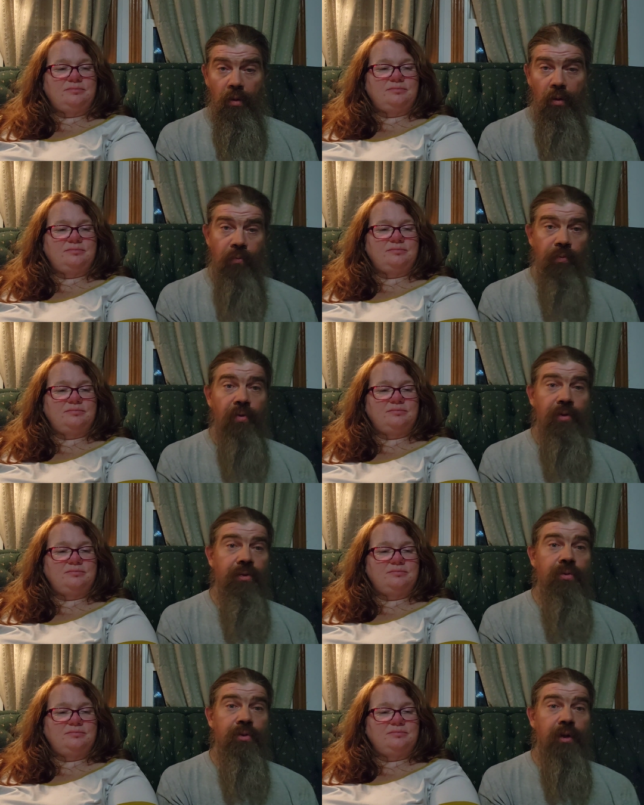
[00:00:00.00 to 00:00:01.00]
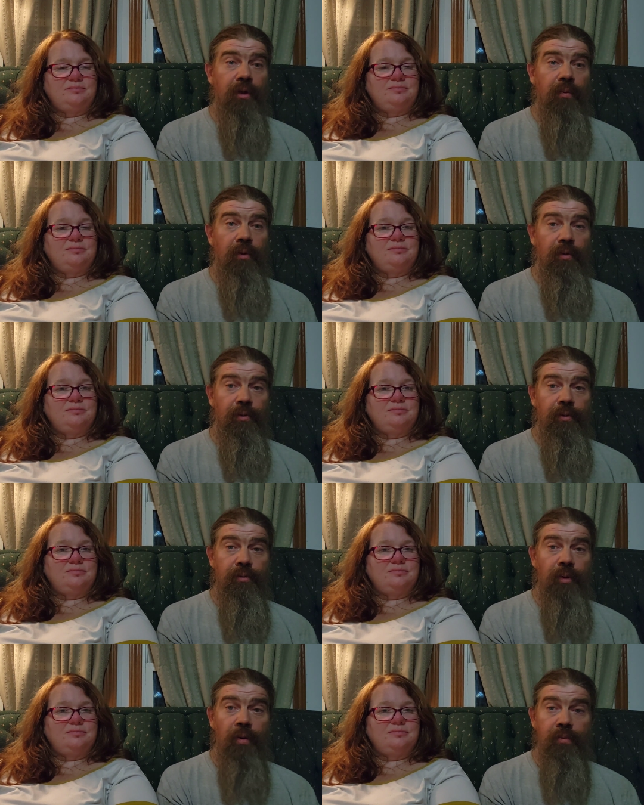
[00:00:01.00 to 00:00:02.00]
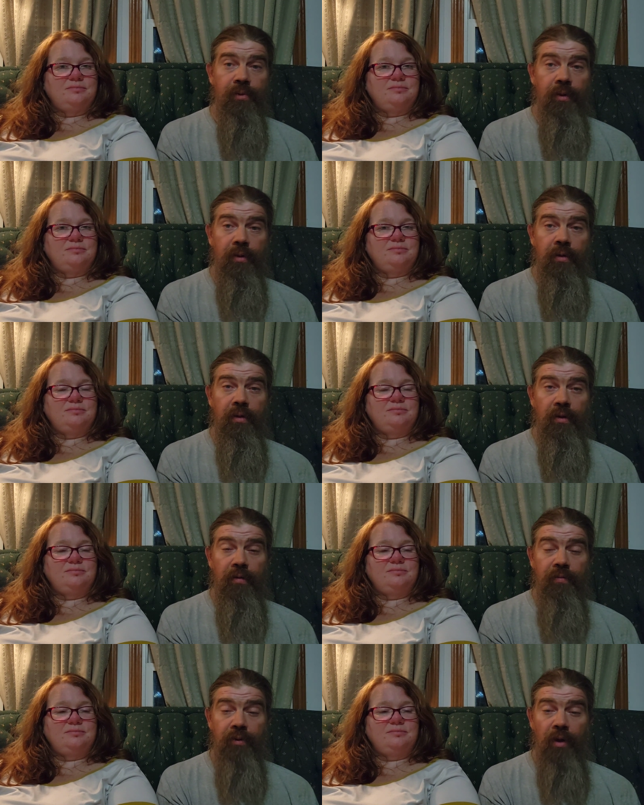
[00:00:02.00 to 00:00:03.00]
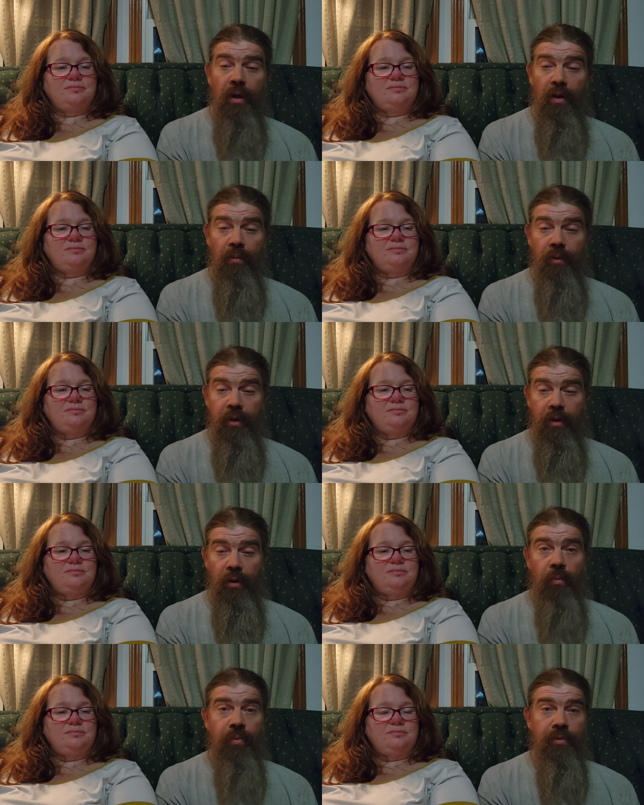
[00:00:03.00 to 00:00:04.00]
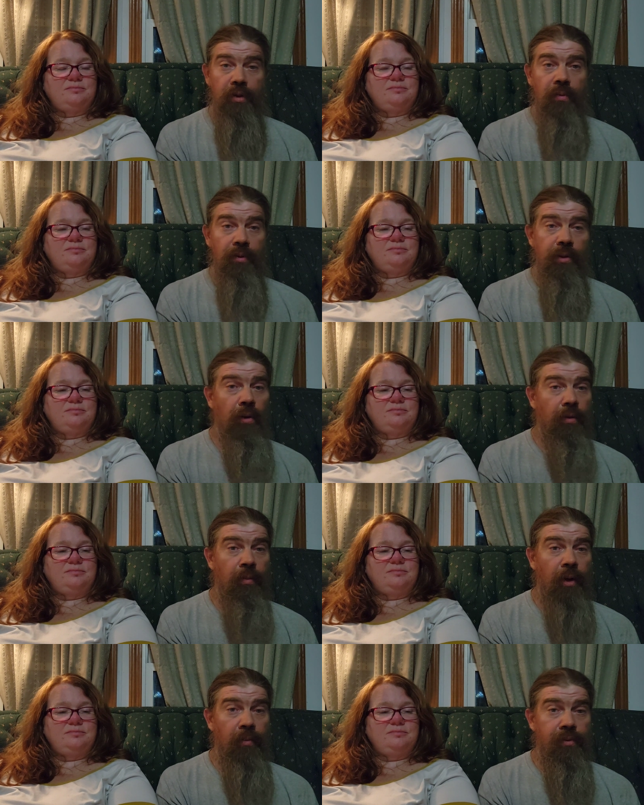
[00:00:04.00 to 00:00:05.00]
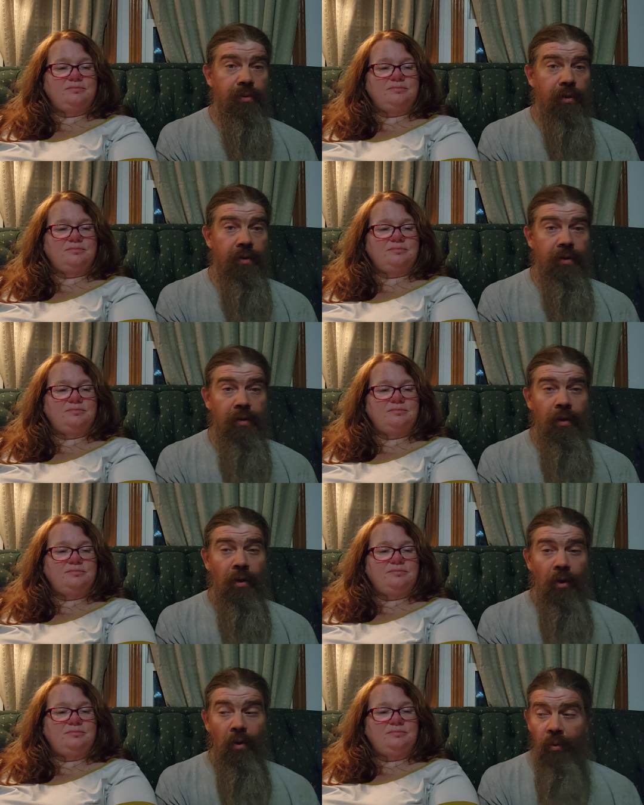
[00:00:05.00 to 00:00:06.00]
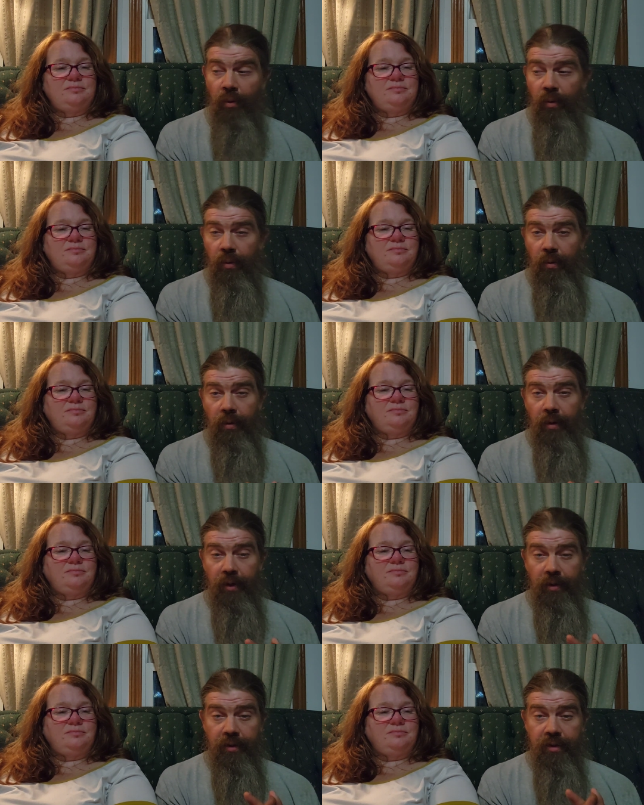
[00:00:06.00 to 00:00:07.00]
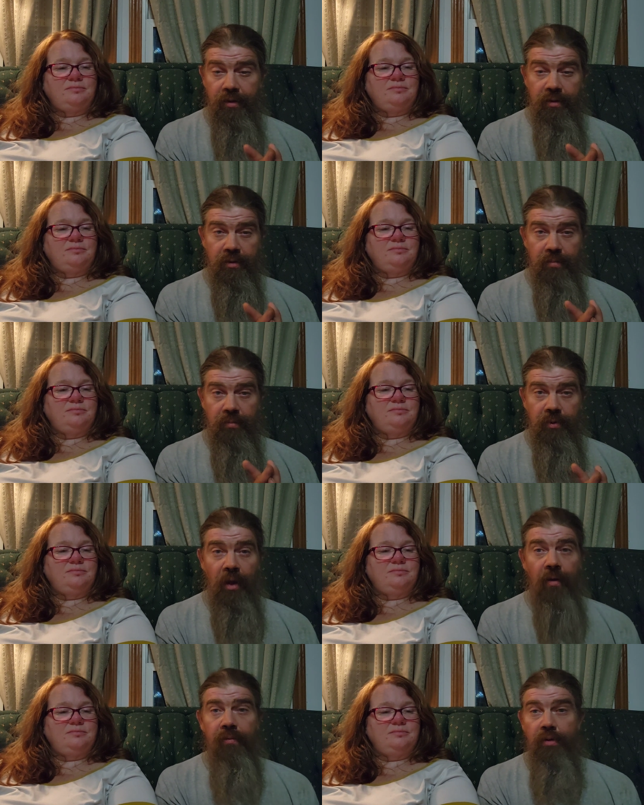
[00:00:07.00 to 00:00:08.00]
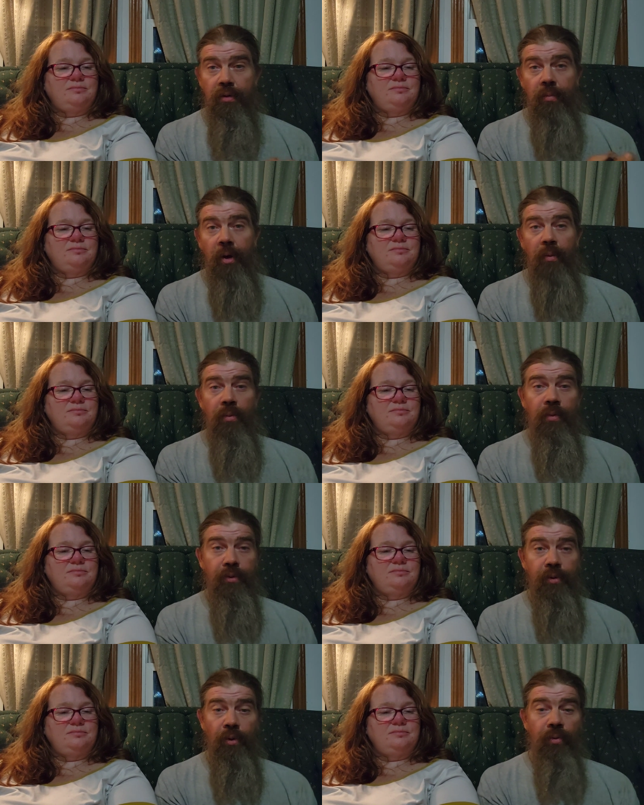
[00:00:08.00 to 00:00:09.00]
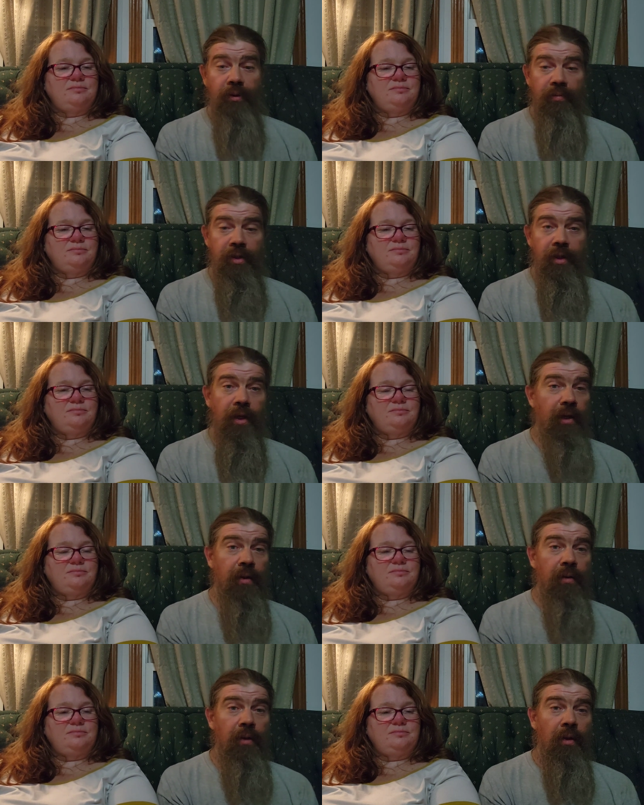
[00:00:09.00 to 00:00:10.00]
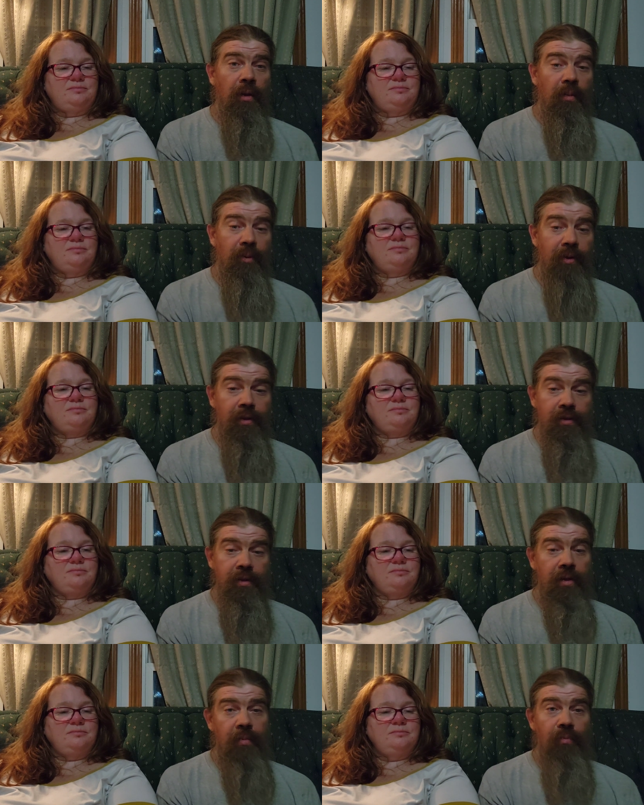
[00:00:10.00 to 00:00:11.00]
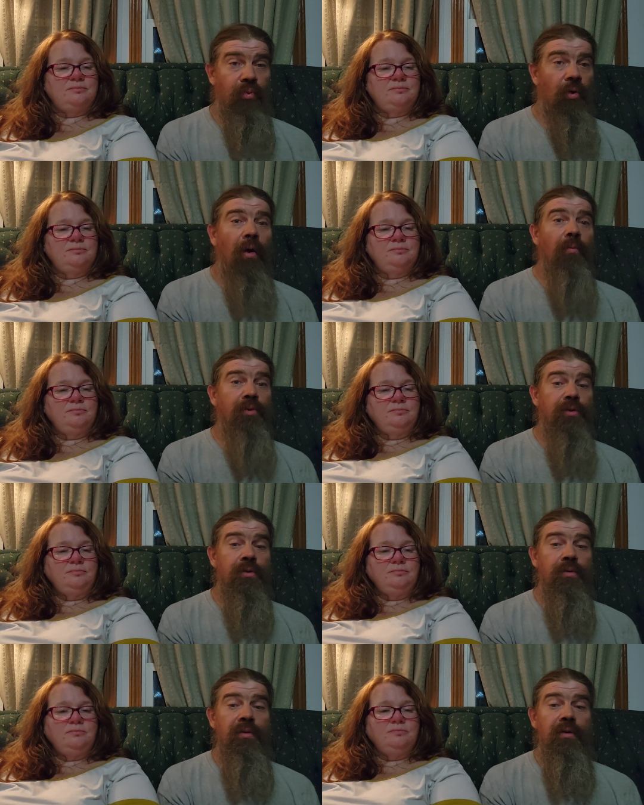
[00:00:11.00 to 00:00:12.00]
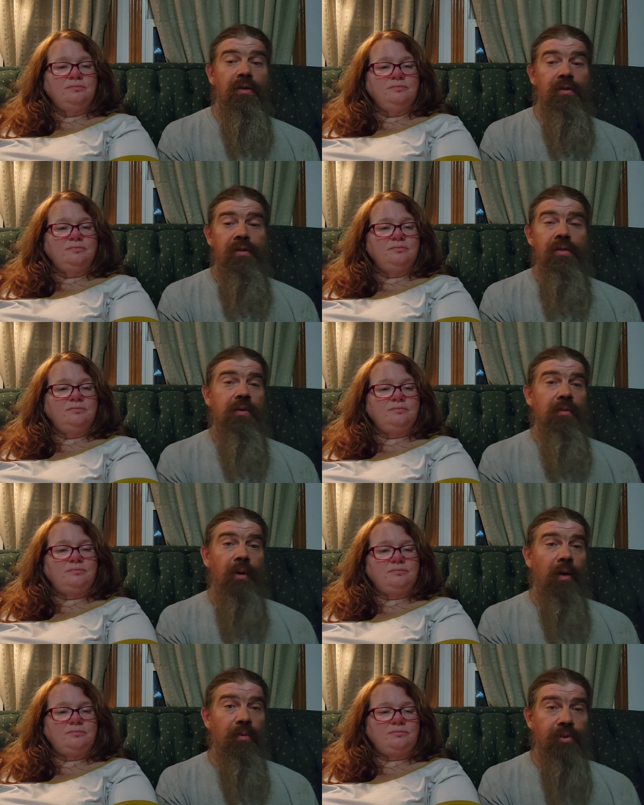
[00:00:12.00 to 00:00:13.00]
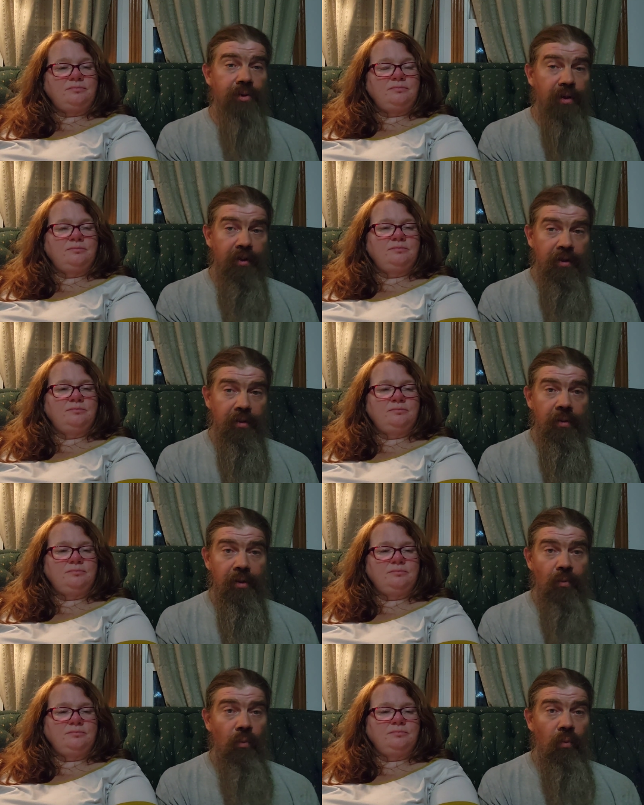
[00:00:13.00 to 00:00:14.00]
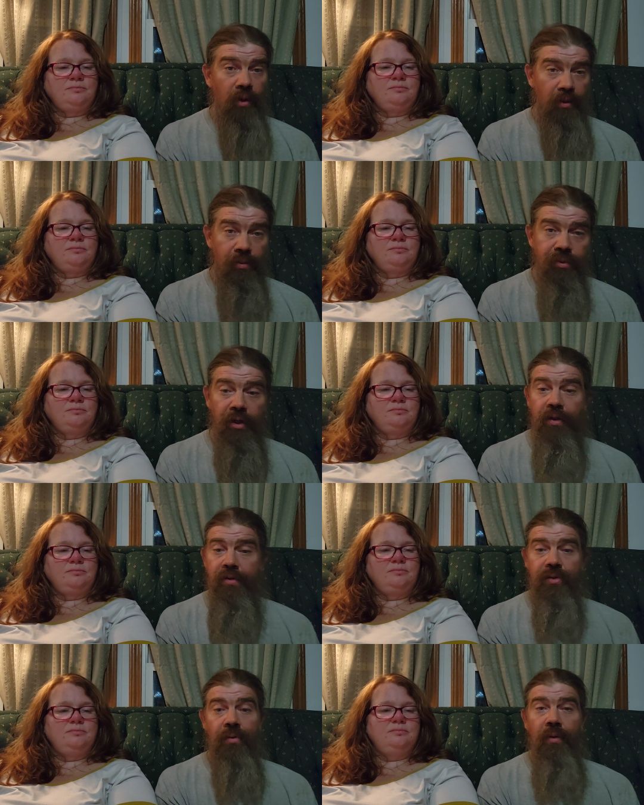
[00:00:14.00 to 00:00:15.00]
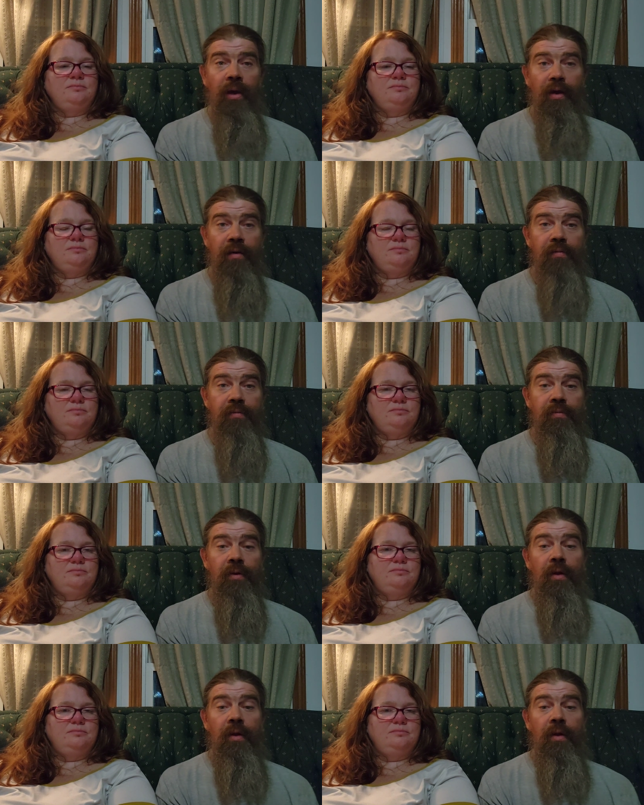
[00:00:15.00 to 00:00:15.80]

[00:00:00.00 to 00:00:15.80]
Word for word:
Speaker 1: hopefully you stay with this Bible study. If not, we hope you stay with another Bible study, or at least dive into the Bible on your own every day, because I can promise you that consistent Bible study will change your life